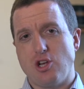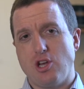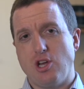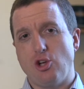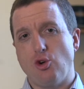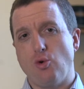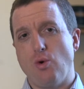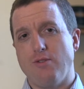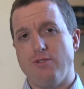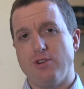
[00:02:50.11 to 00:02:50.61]

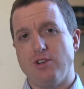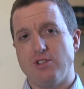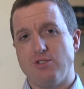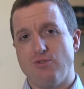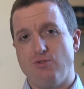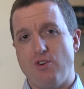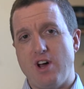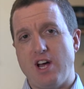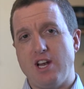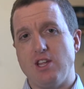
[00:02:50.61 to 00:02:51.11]
equivalent
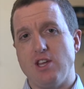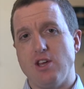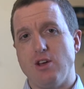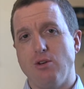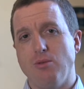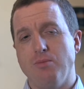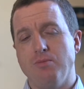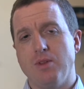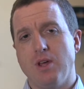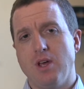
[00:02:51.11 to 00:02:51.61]

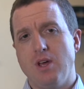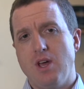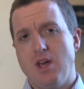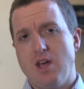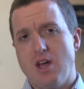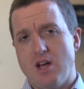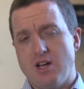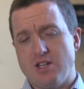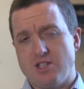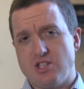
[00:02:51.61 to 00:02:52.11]
value,
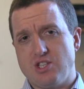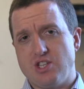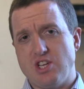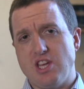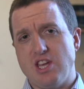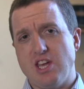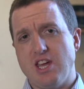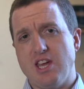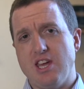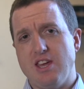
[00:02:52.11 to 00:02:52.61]
a
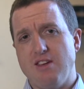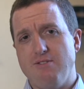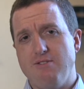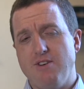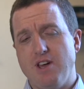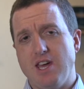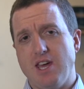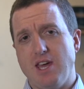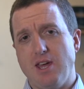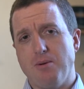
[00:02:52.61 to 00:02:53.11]

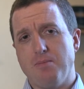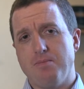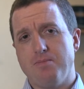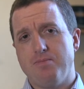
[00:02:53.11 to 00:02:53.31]
CEV.